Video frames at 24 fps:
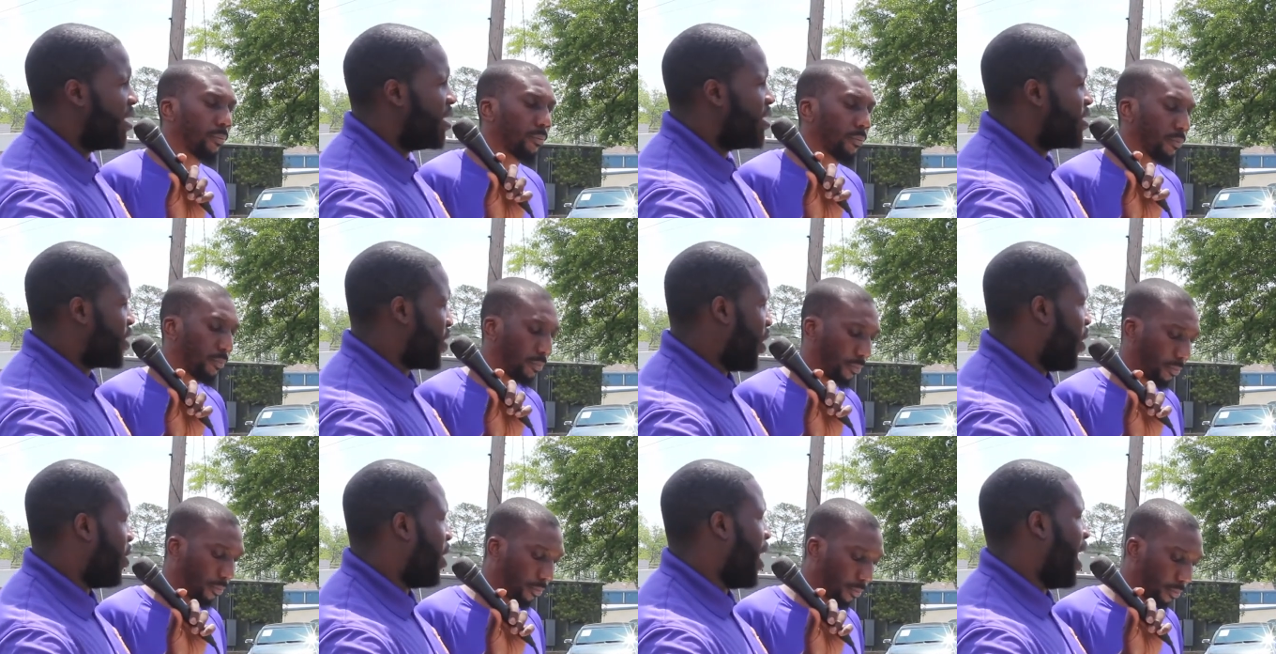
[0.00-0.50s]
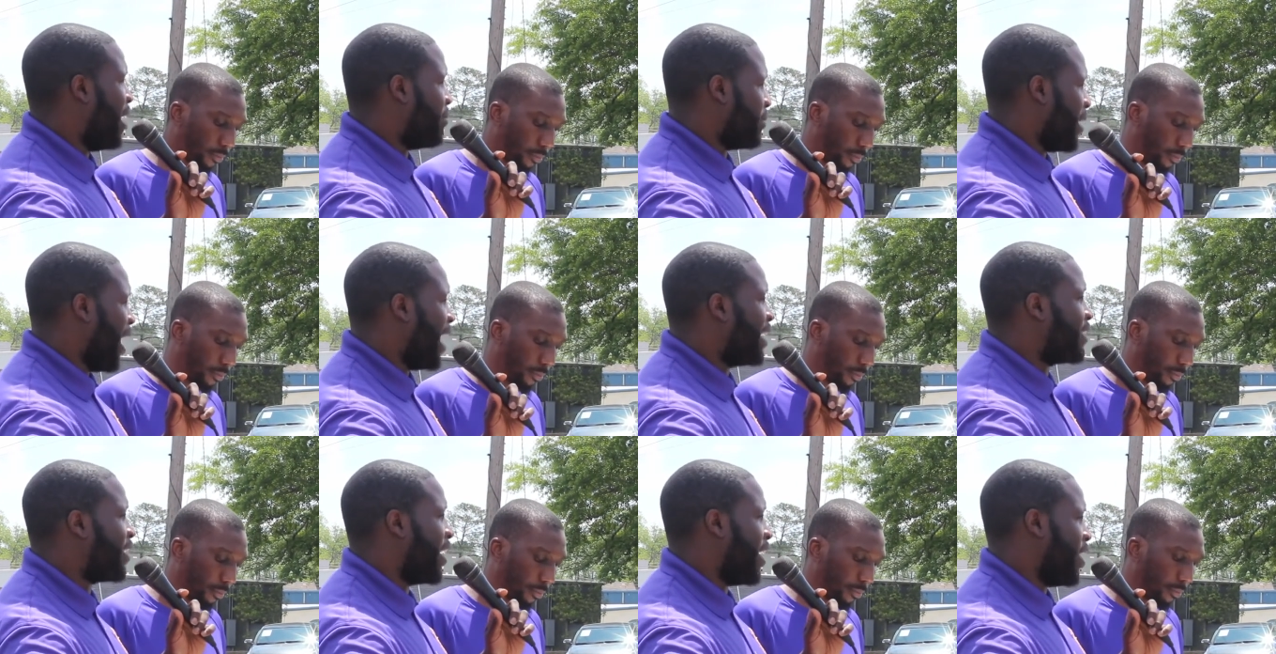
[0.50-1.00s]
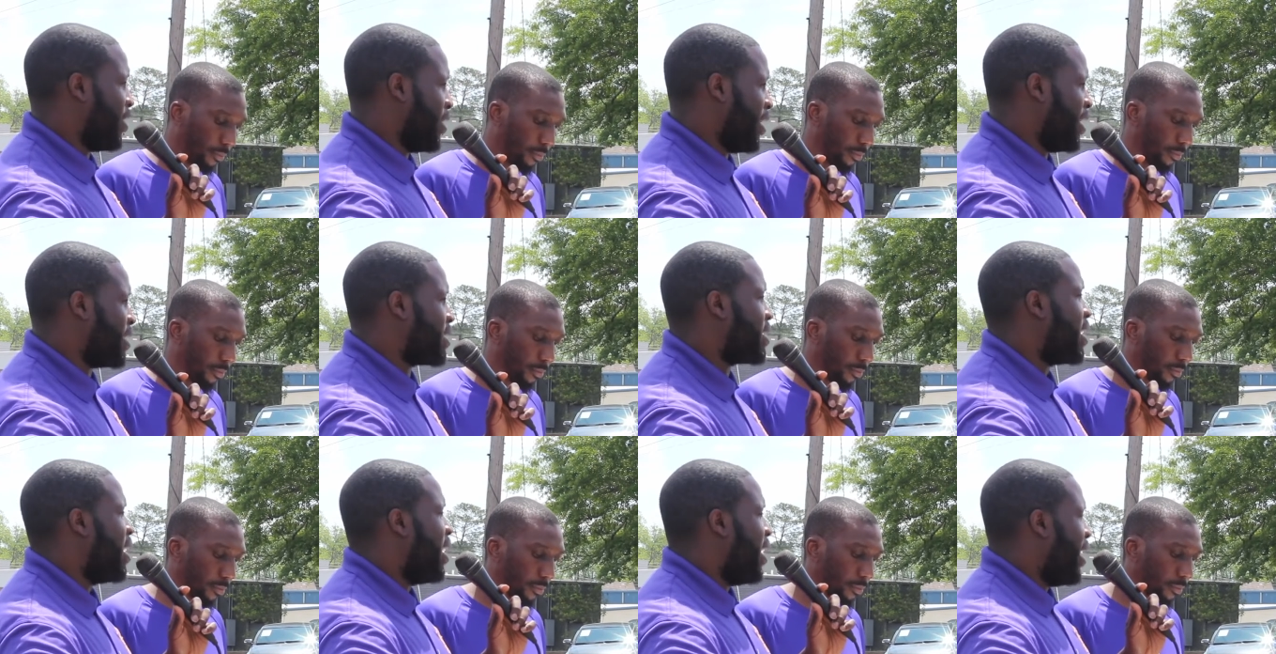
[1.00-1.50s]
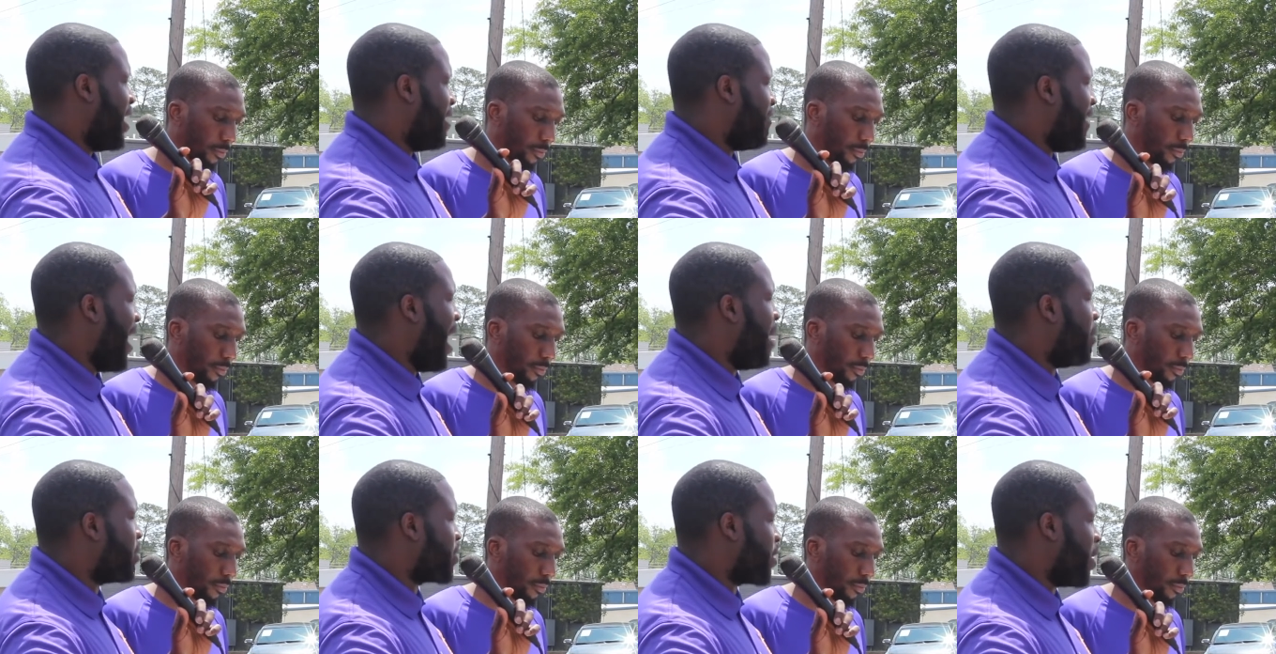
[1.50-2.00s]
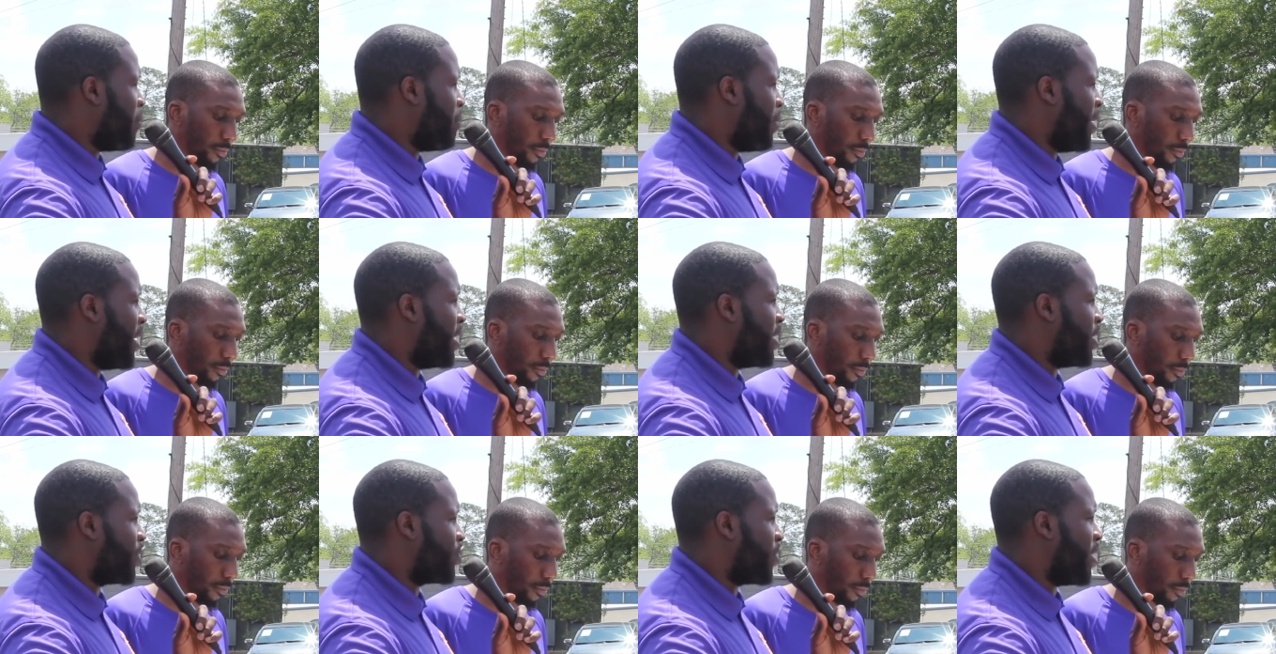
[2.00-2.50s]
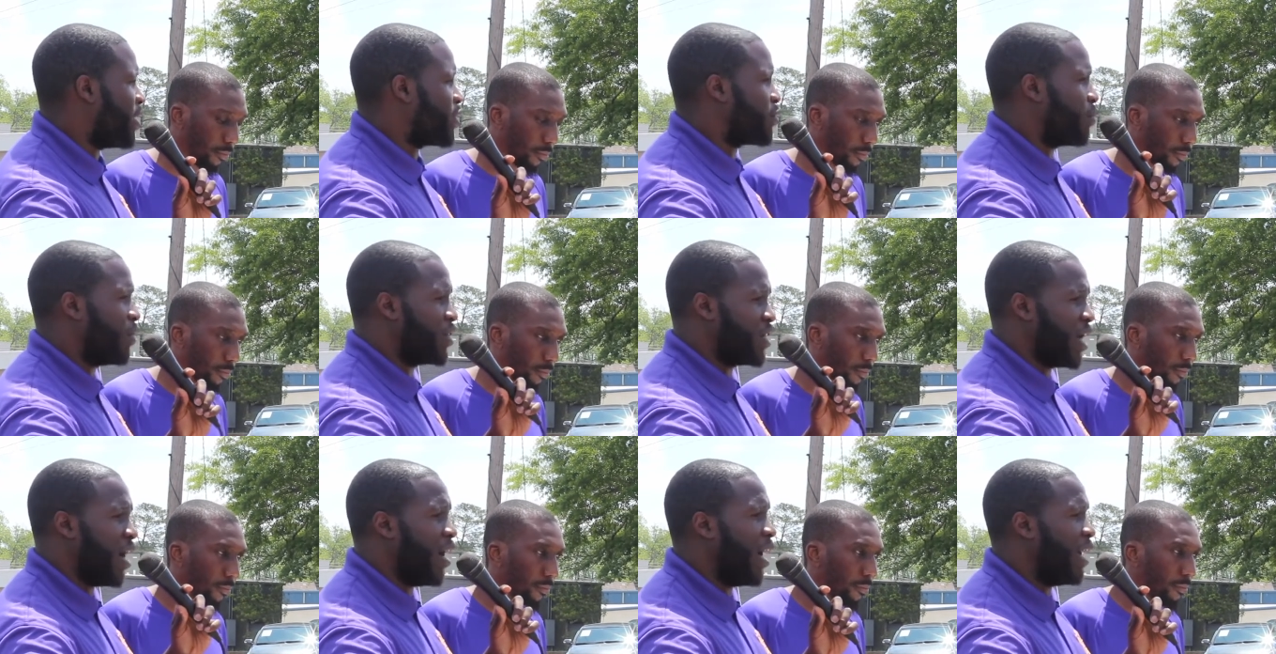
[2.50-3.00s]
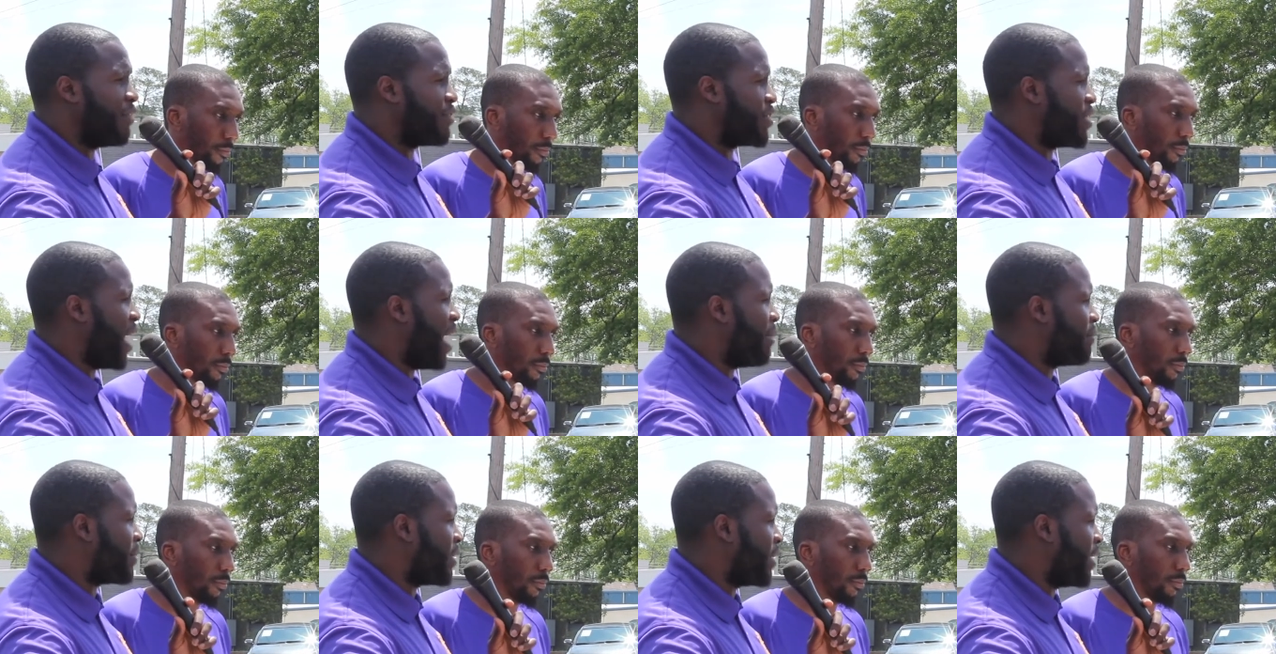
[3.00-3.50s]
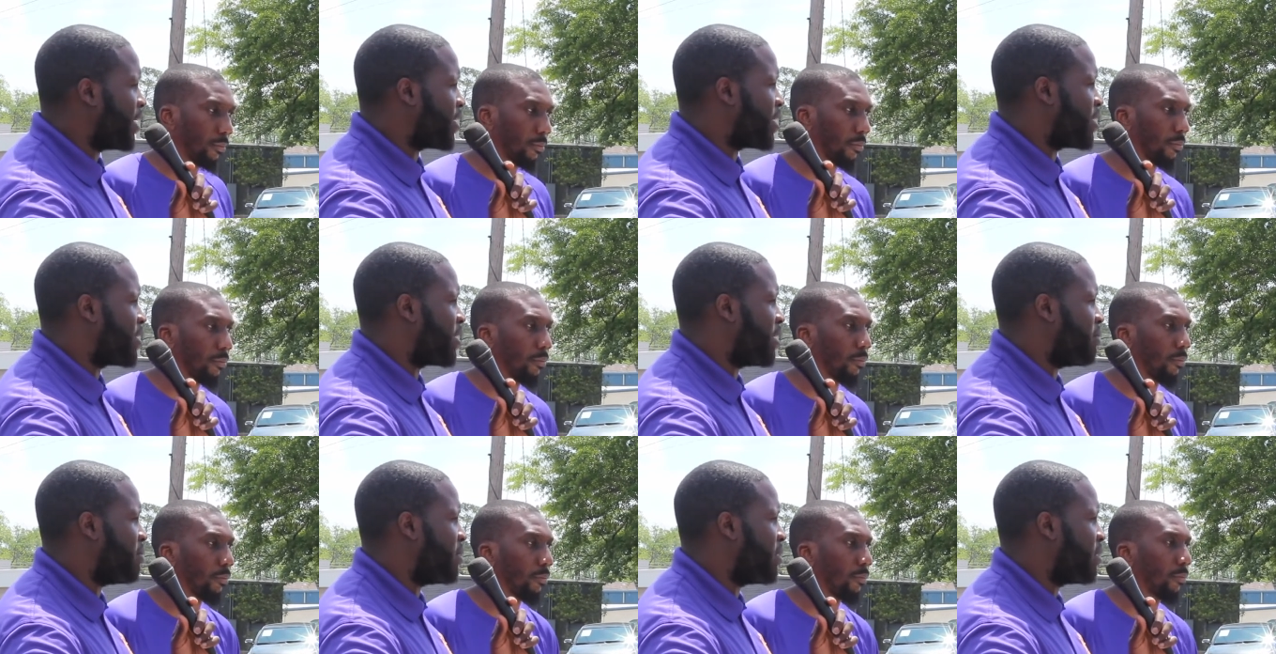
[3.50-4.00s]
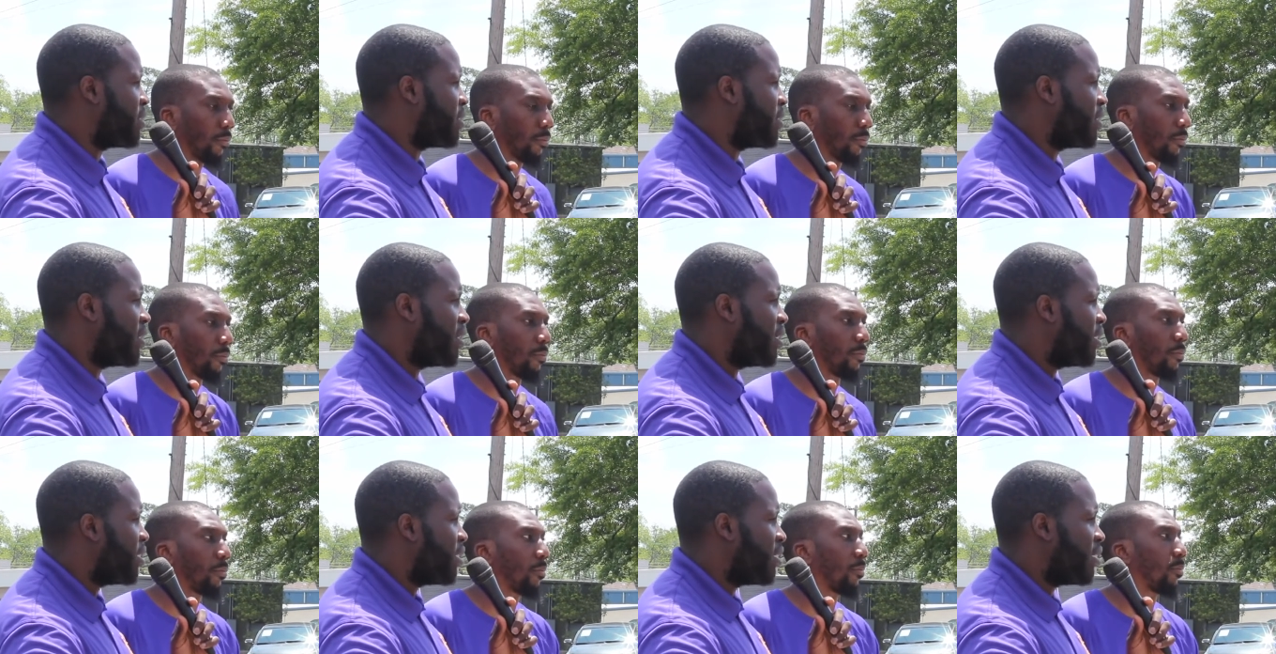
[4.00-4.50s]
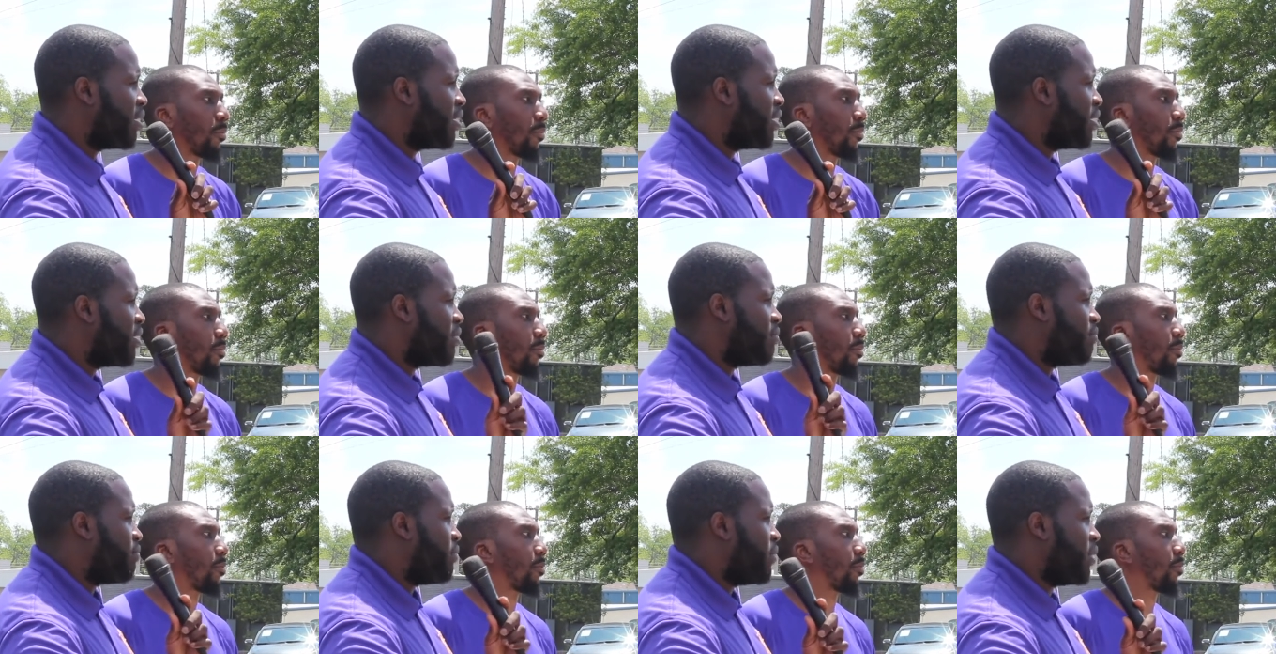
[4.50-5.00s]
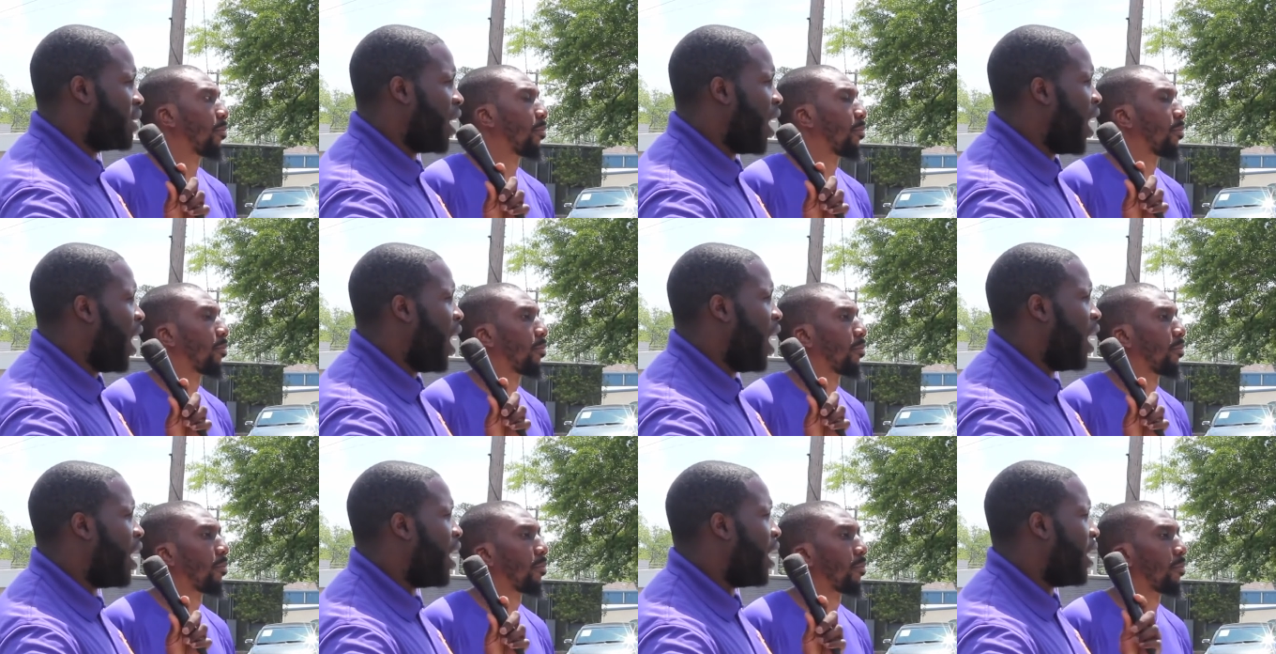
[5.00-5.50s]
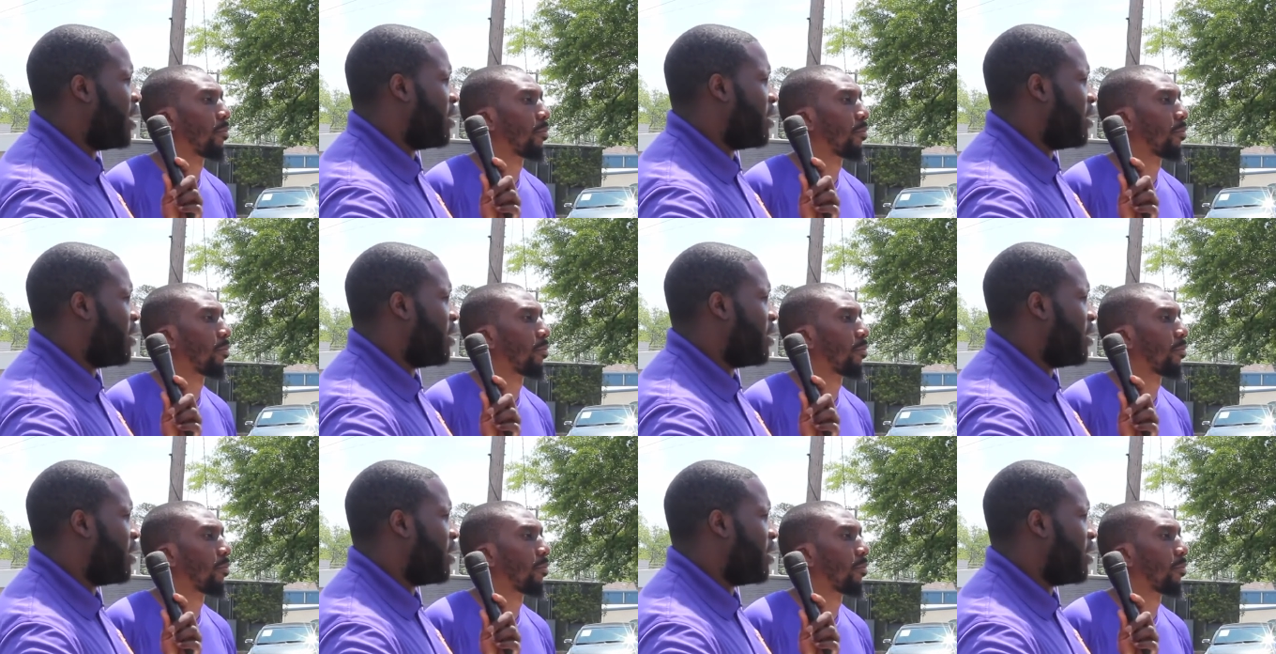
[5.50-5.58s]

Speaker 1: So I, I tell you this, if I was up here in a dress, would y'all have stopped and listened to me? Nah, like,